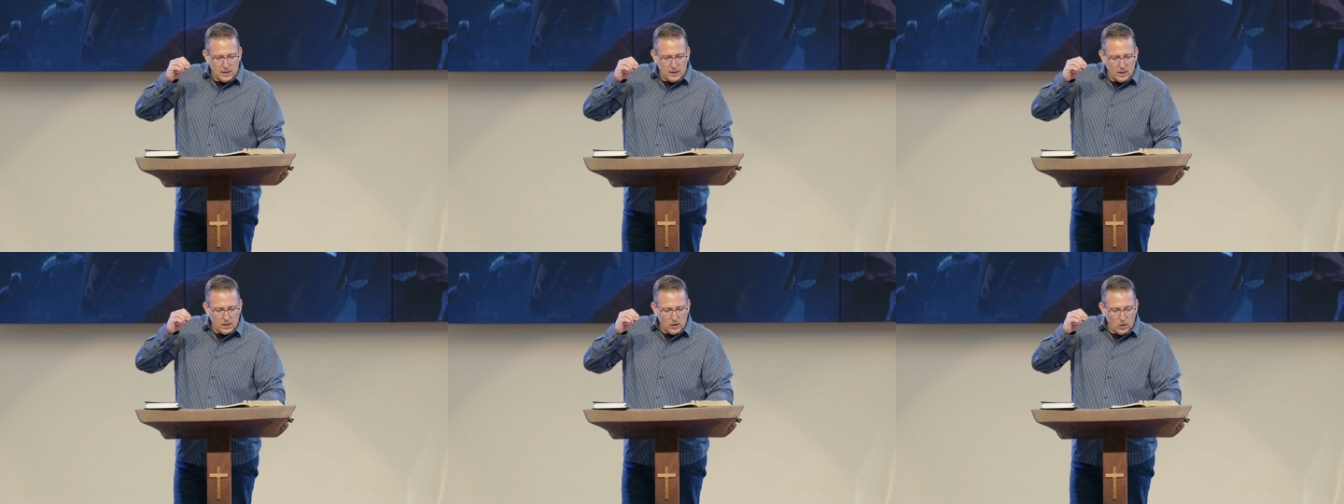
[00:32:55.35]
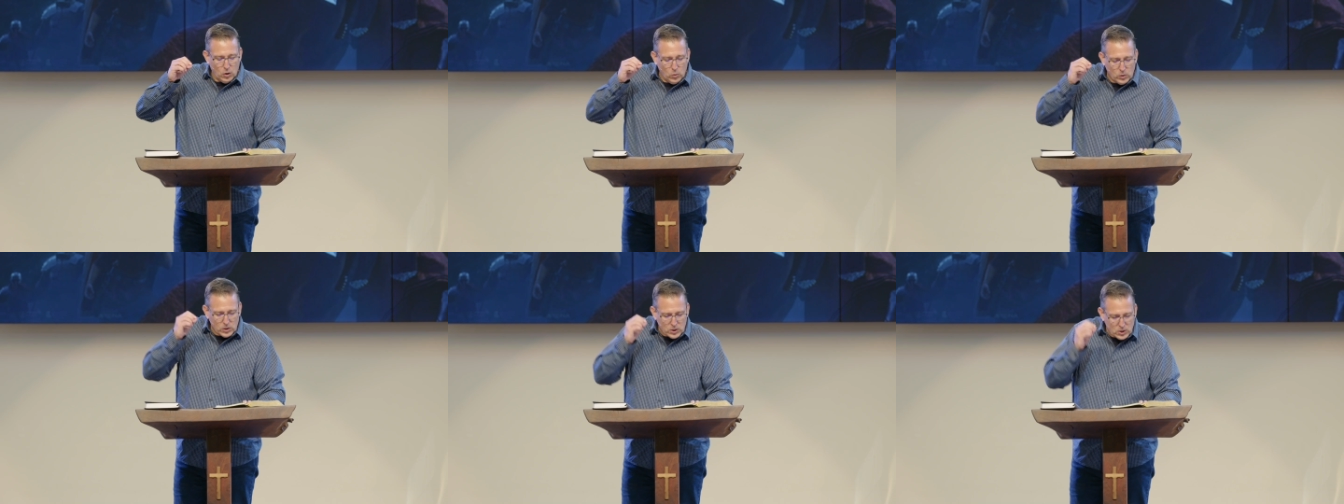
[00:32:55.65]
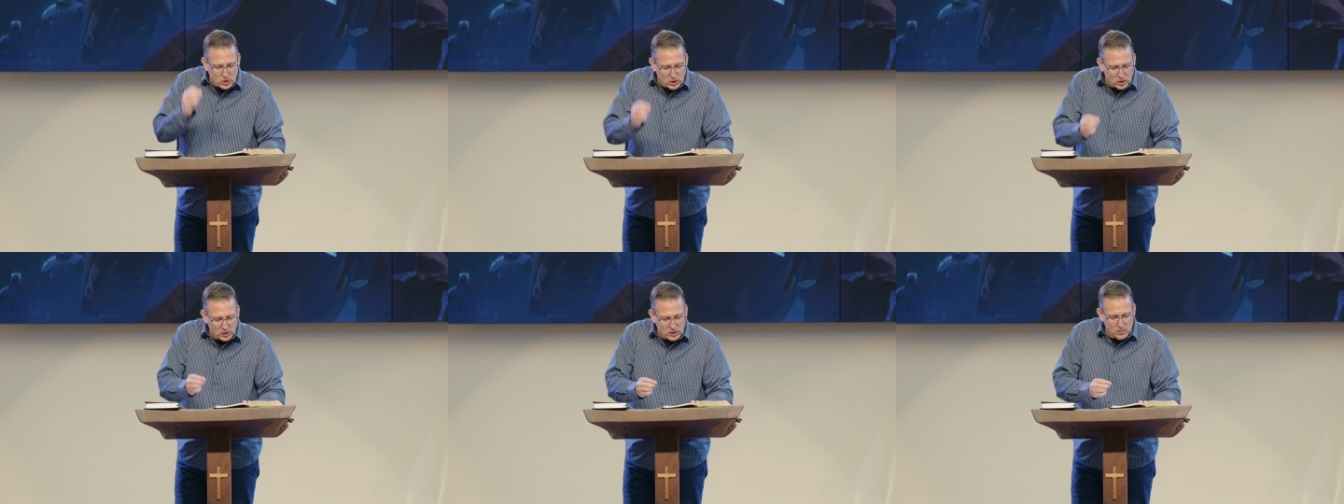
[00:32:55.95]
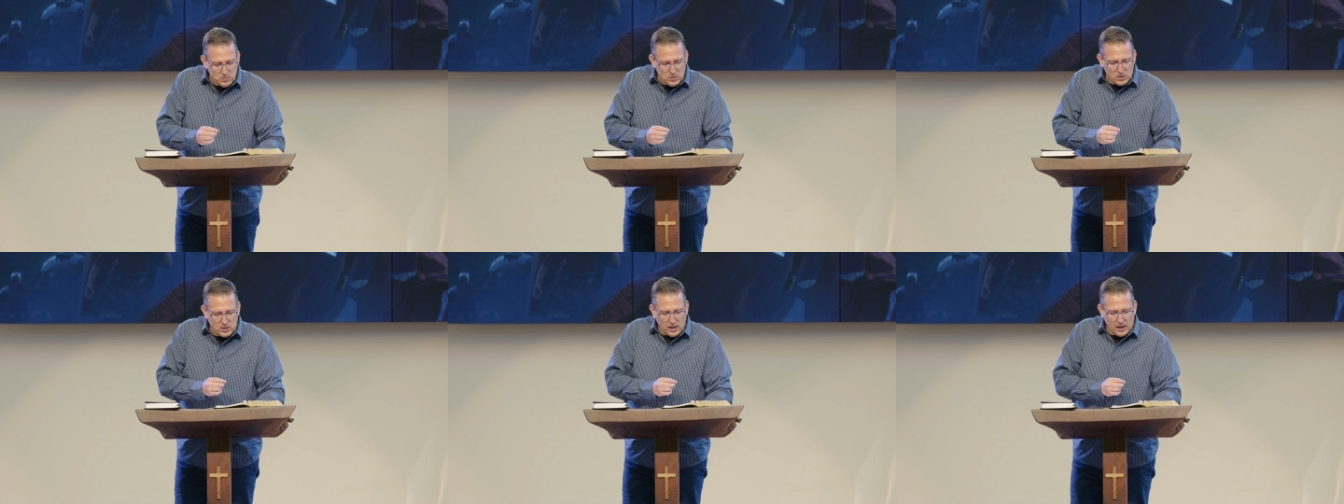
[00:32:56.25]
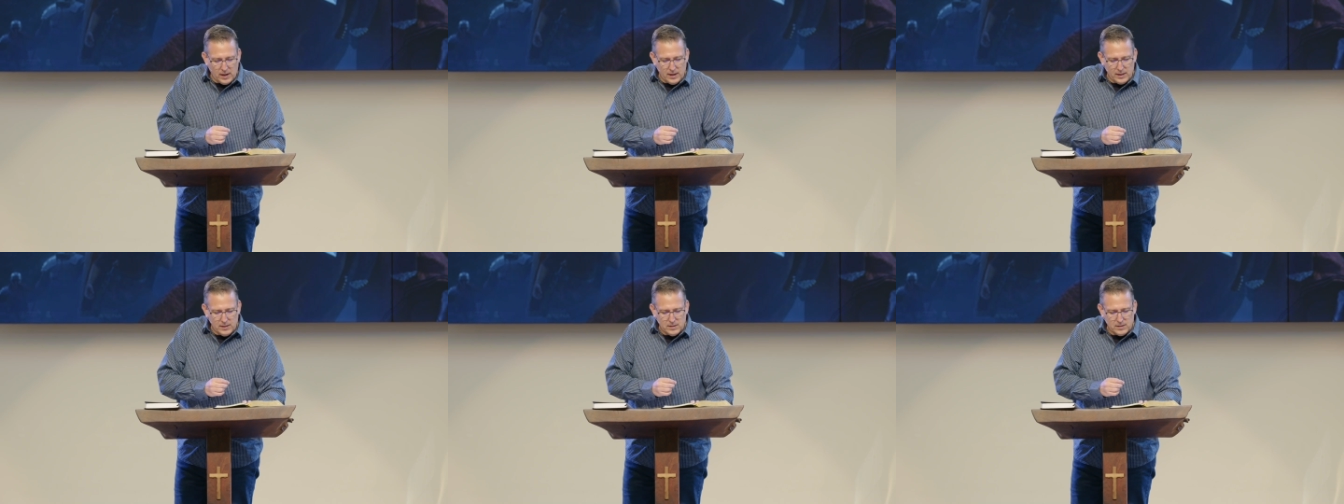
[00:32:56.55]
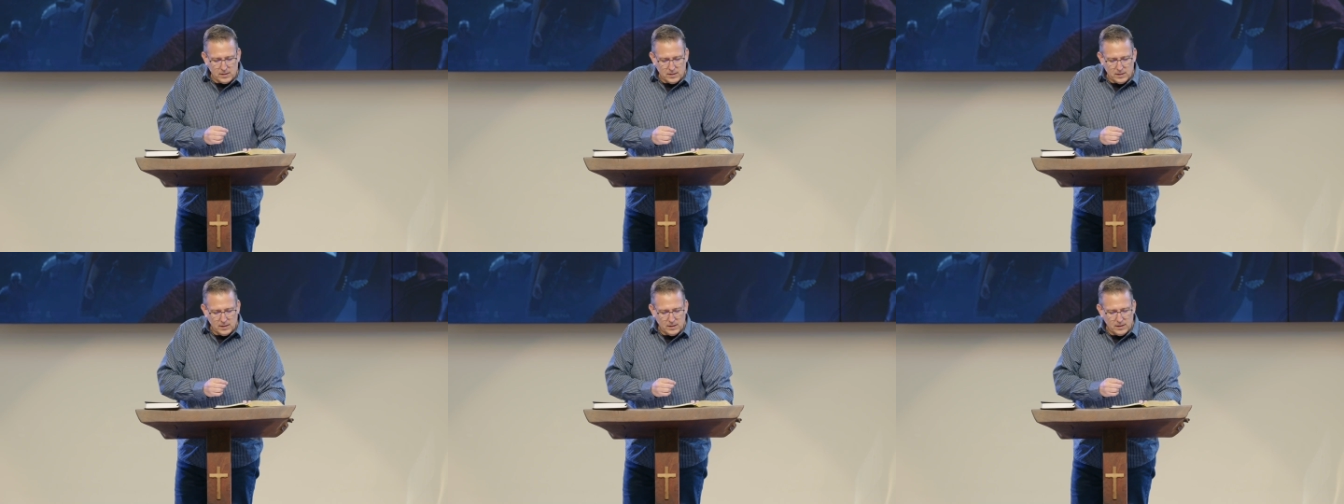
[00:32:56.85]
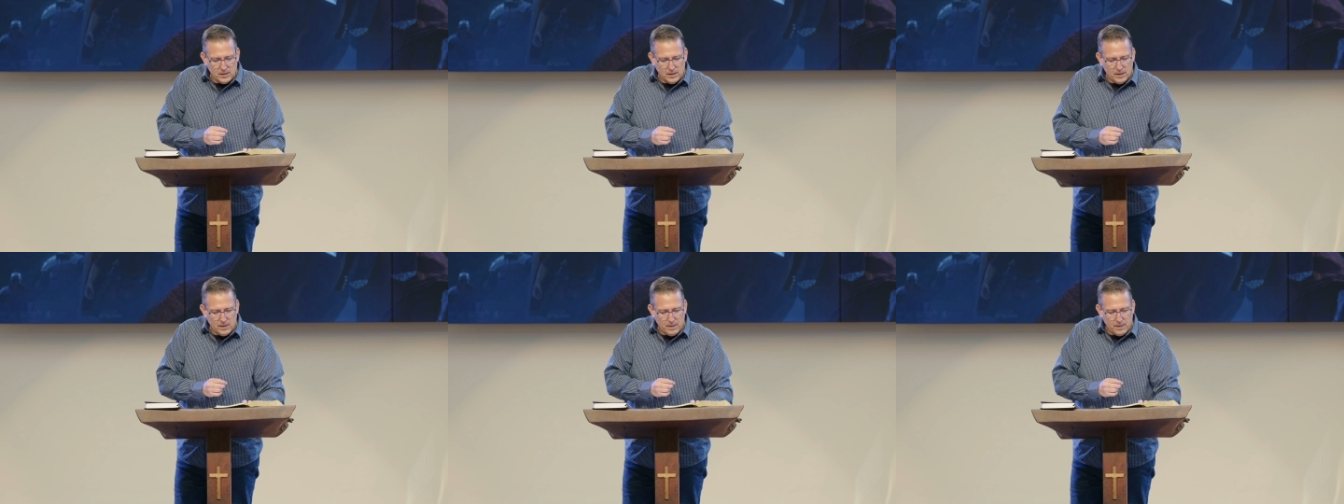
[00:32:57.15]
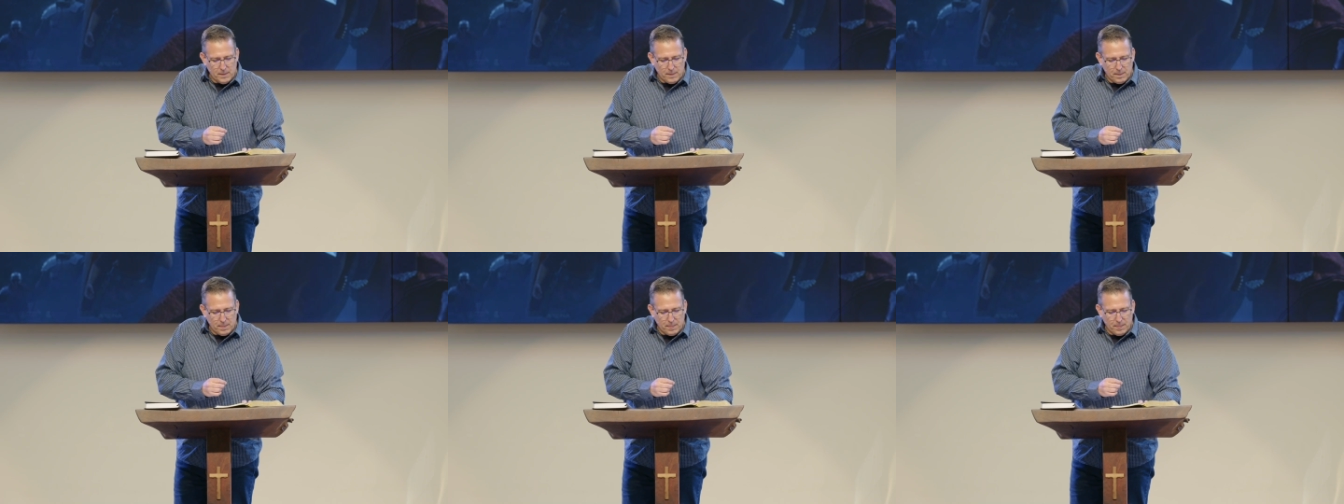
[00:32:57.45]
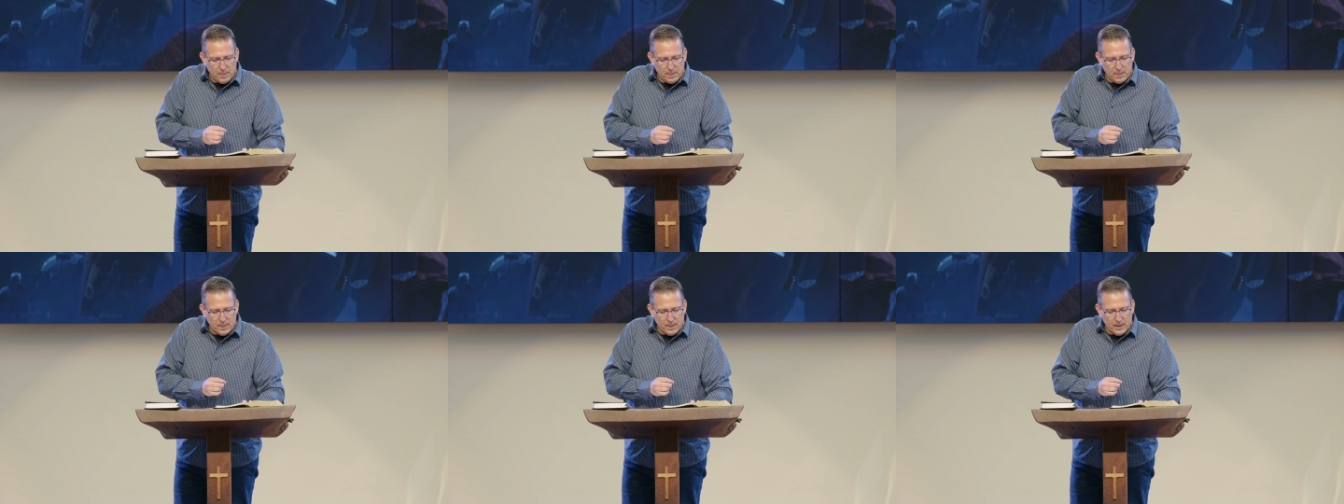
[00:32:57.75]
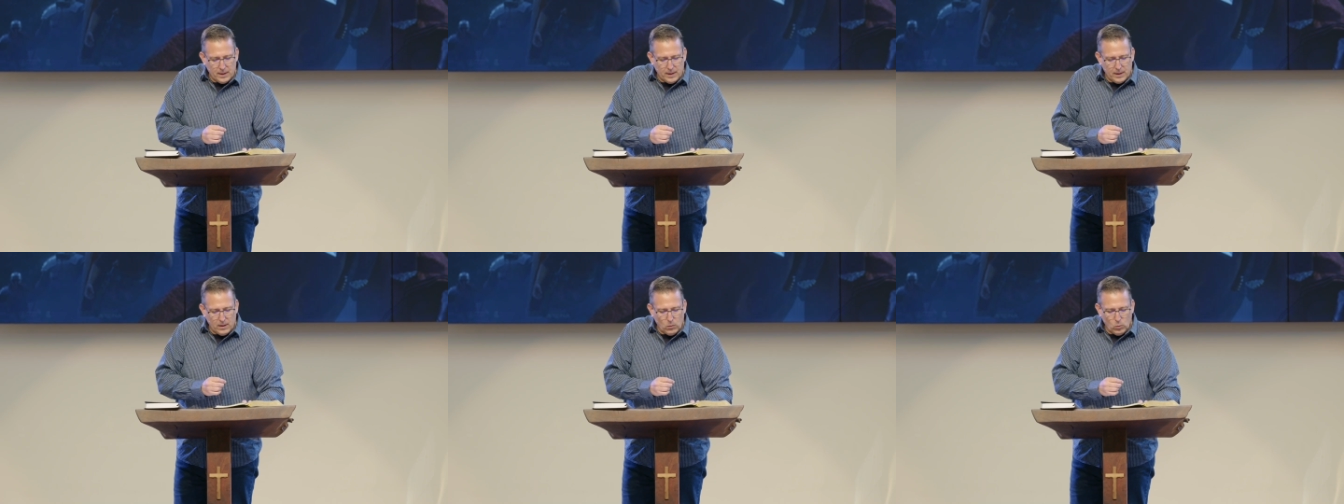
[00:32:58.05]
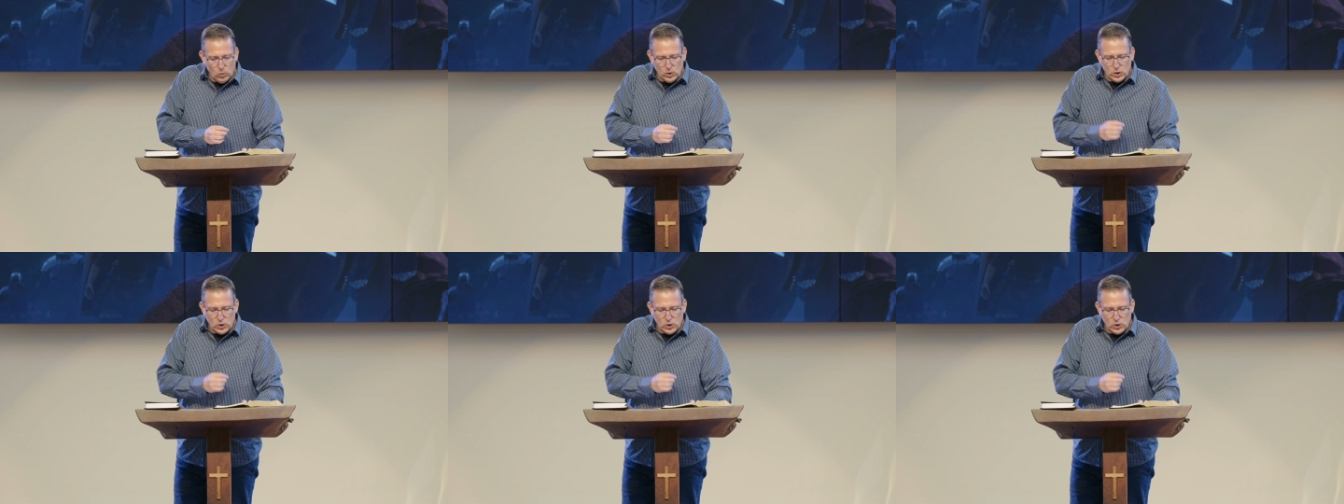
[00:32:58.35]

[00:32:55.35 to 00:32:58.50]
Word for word: who were circumcised were